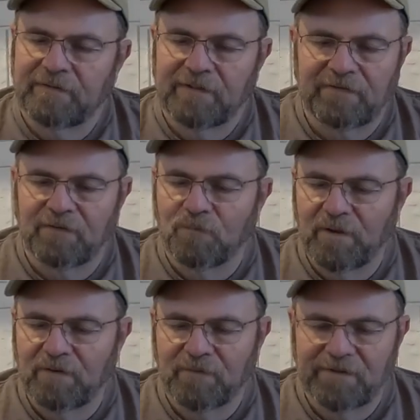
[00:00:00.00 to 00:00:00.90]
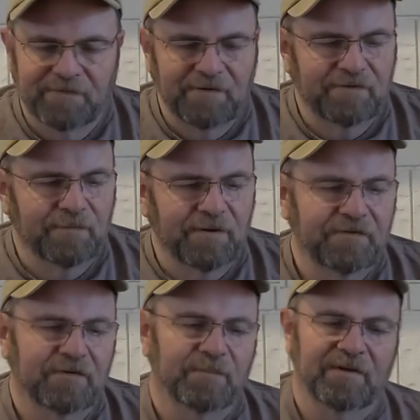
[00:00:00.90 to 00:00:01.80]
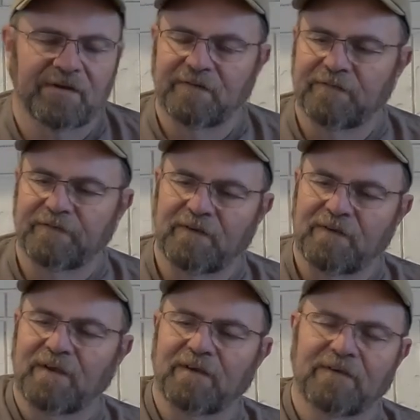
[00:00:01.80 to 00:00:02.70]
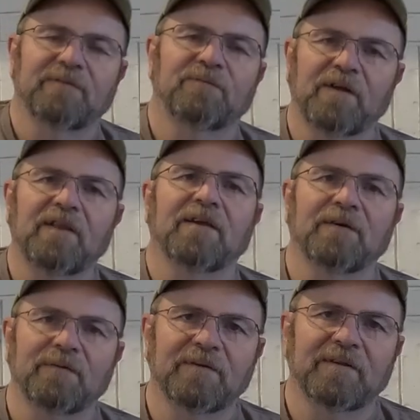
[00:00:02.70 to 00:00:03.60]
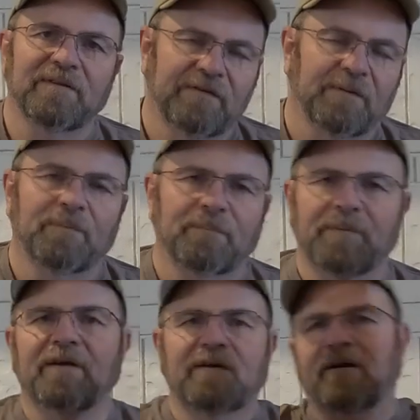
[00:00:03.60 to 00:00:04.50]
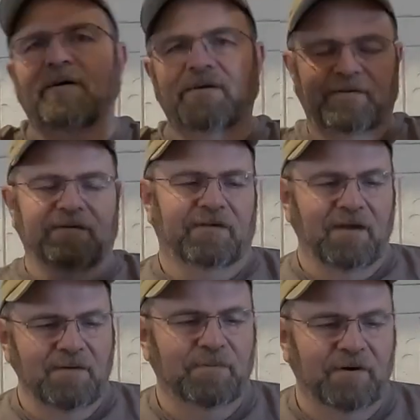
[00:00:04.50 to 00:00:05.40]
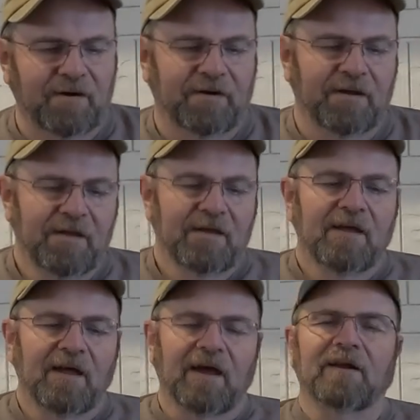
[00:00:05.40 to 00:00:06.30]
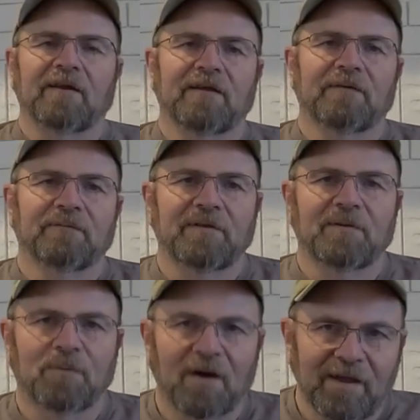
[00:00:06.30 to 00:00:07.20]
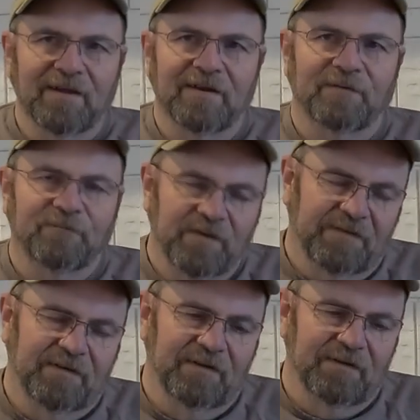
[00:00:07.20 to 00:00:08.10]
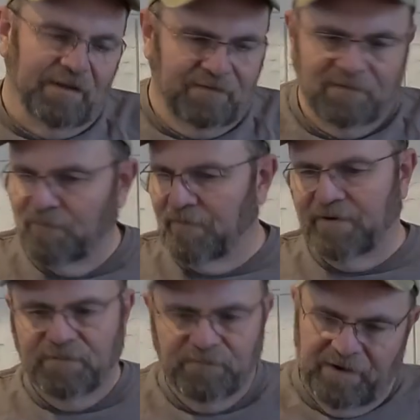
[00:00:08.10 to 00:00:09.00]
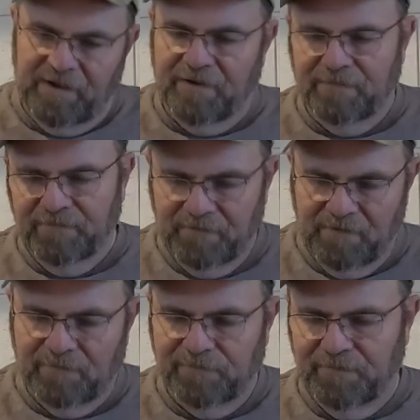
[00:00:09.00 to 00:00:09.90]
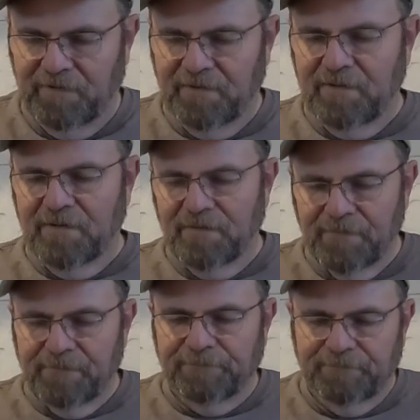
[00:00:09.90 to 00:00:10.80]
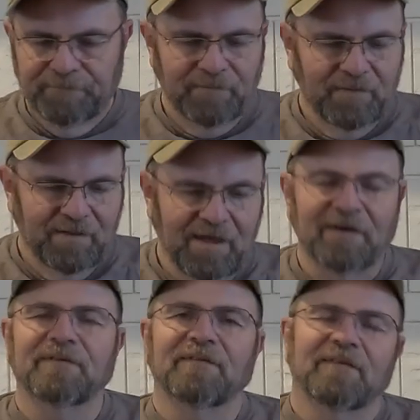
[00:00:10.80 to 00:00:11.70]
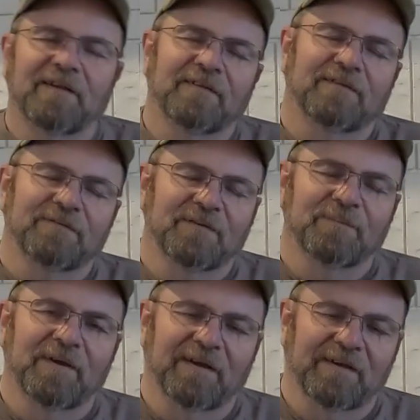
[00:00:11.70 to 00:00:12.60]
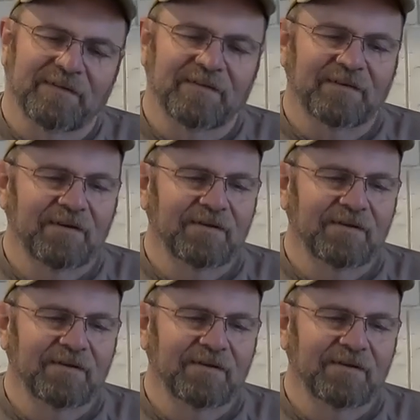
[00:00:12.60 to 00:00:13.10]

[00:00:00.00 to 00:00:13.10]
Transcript: that's a win-win situation because you get good video when you jump a big car at the skate park, and then when you break it and fix it, that's some more good video. So count on seeing this one a bit because it